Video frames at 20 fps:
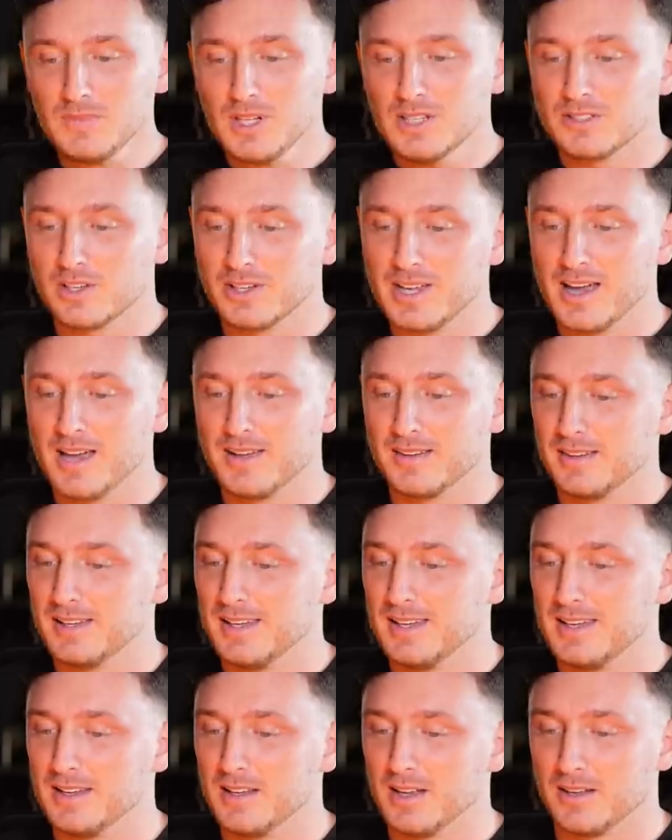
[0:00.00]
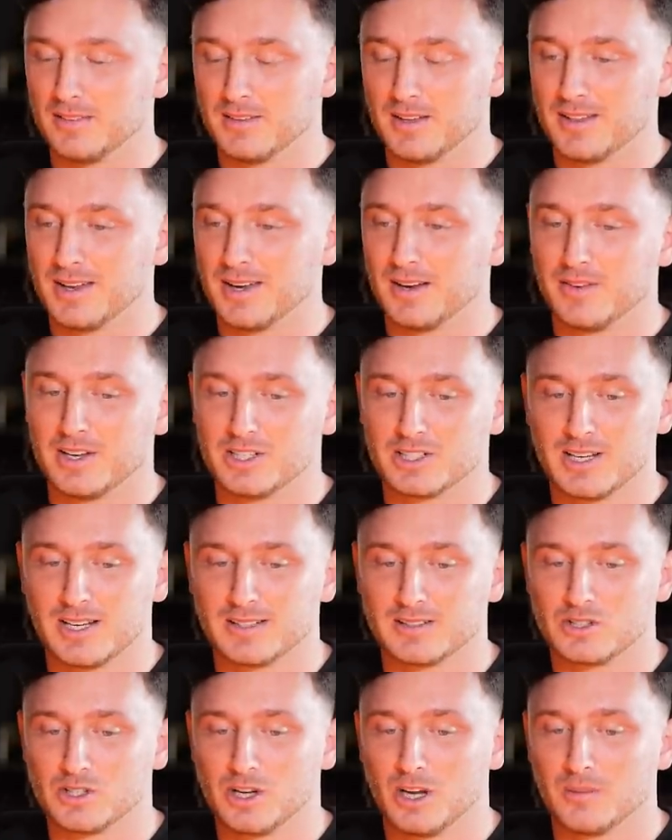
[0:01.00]
so yeah, he, I, then eventually
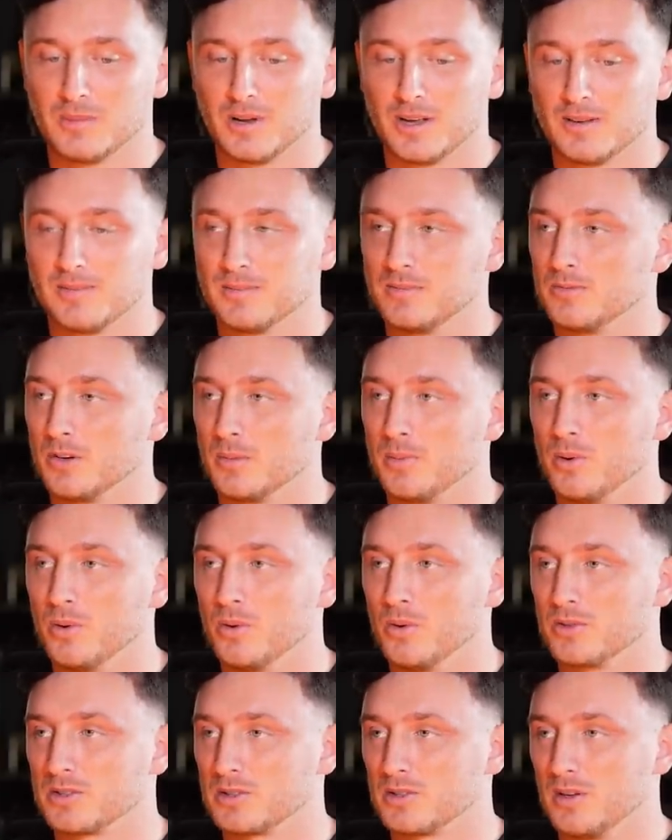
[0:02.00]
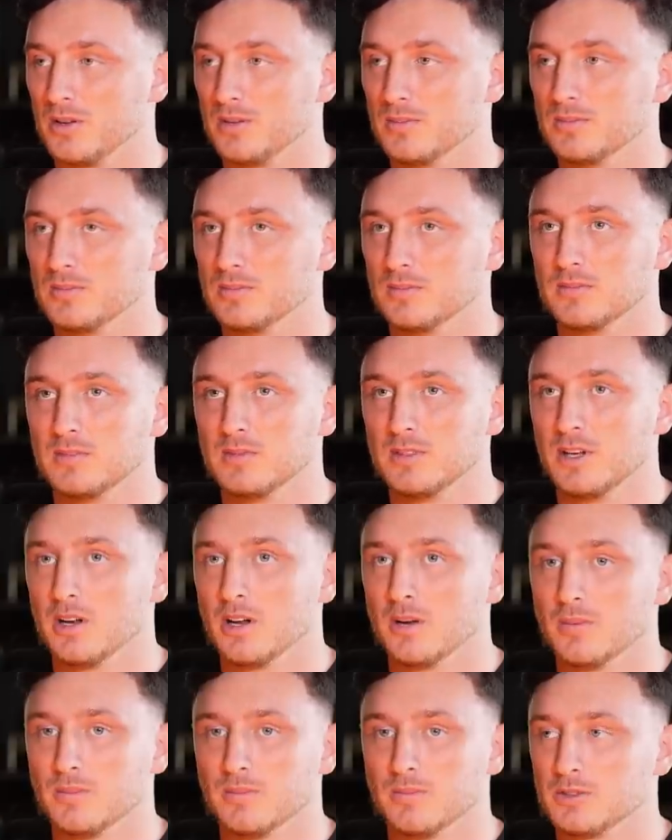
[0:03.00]
had to show him like reports on, you
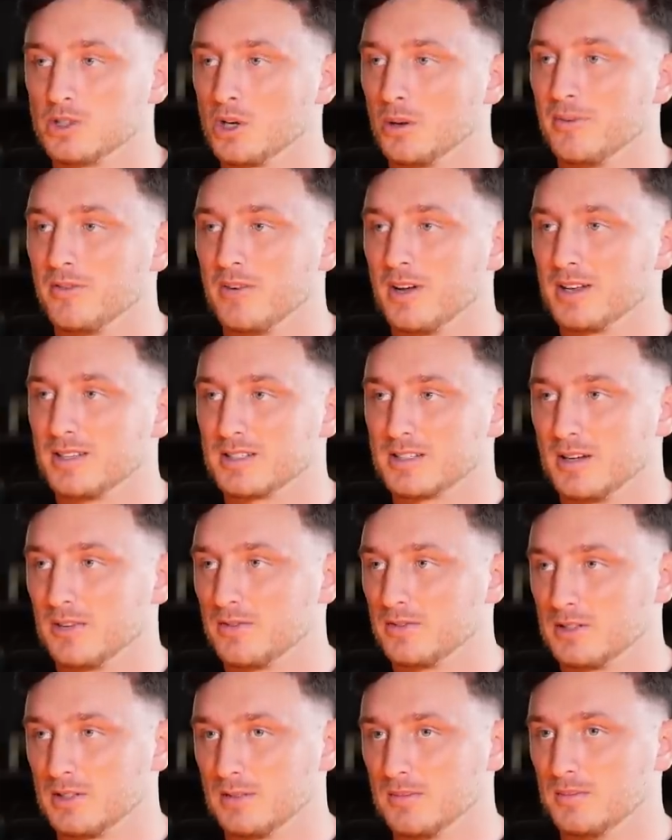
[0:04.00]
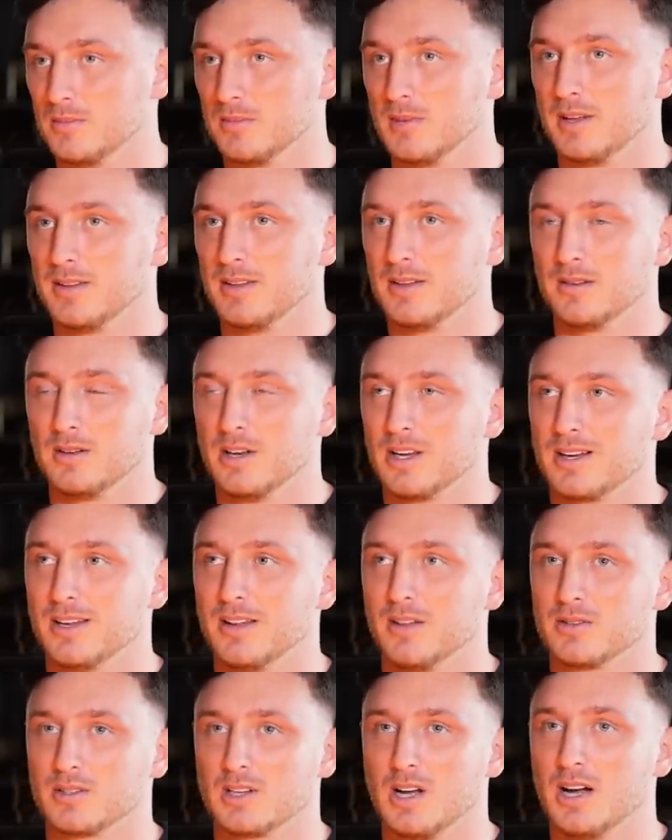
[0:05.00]
know, Shopify and stuff to, and the, luckily
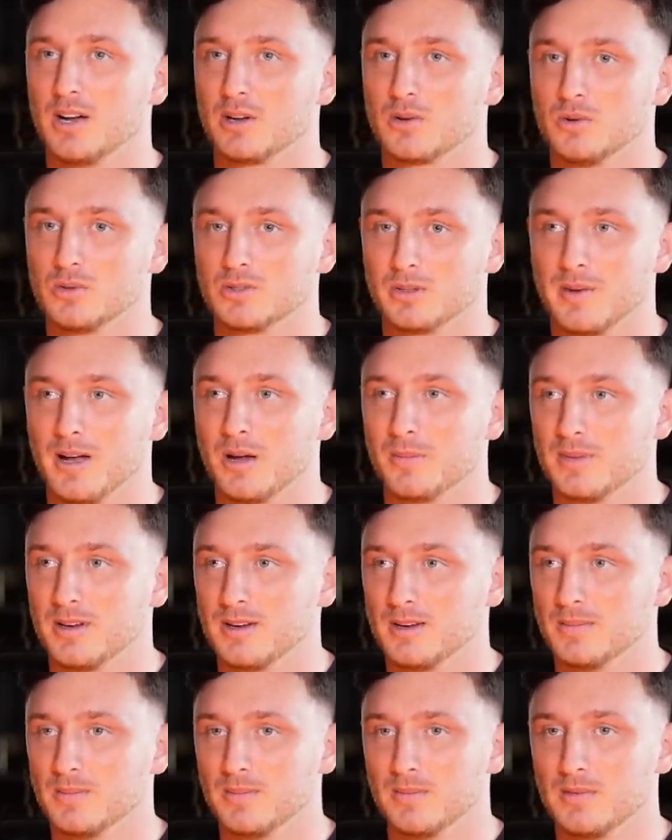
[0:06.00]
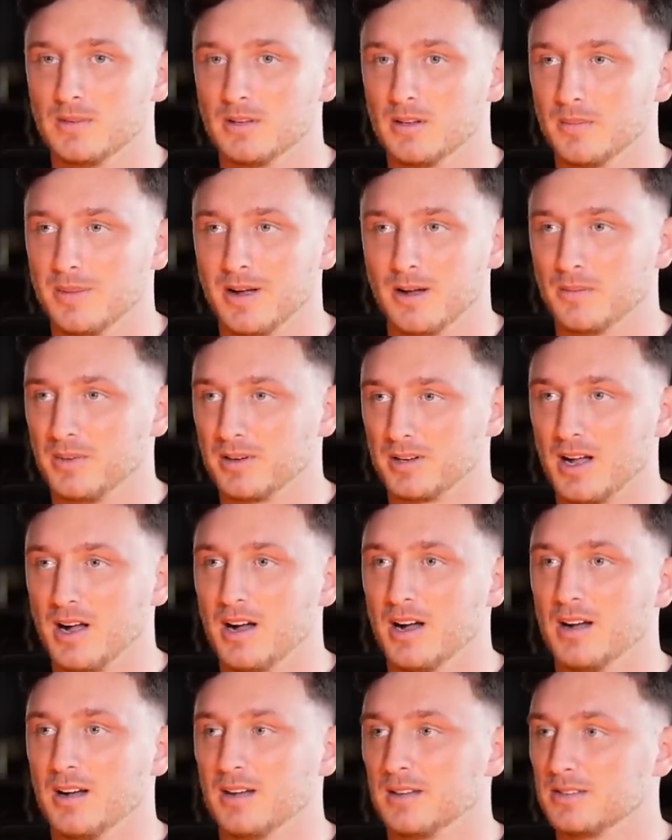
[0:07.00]
there's articles about me, about my
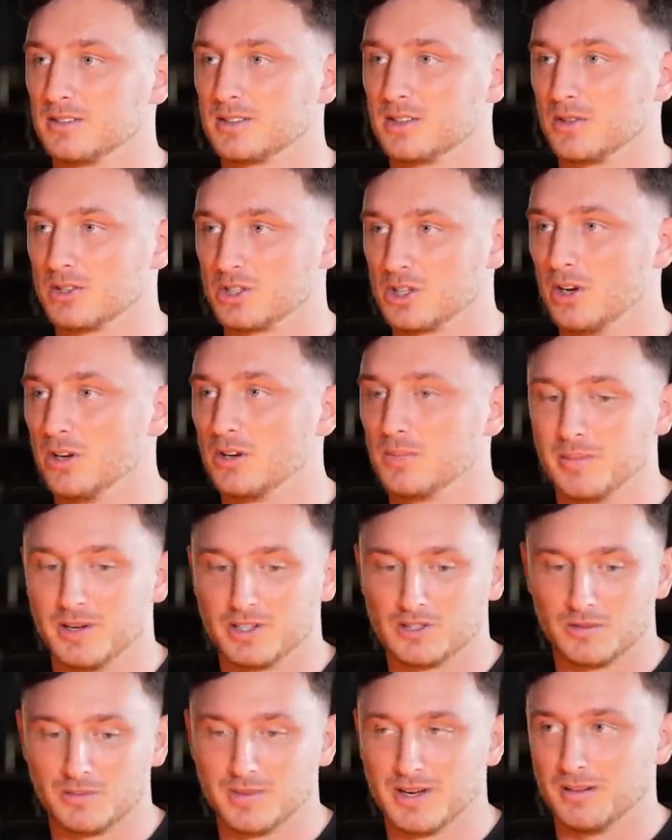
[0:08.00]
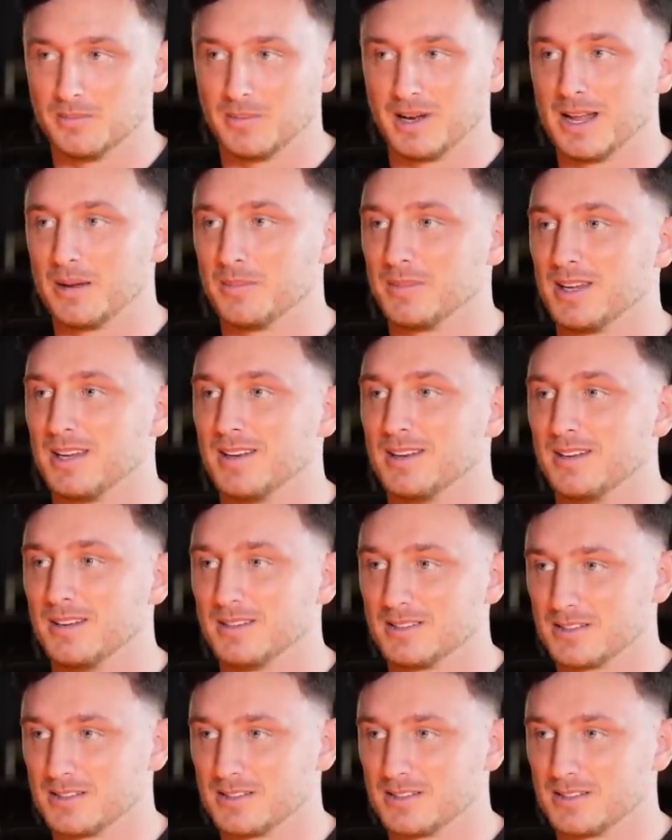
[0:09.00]
car. So I showed him picture of me and my Lamborghini and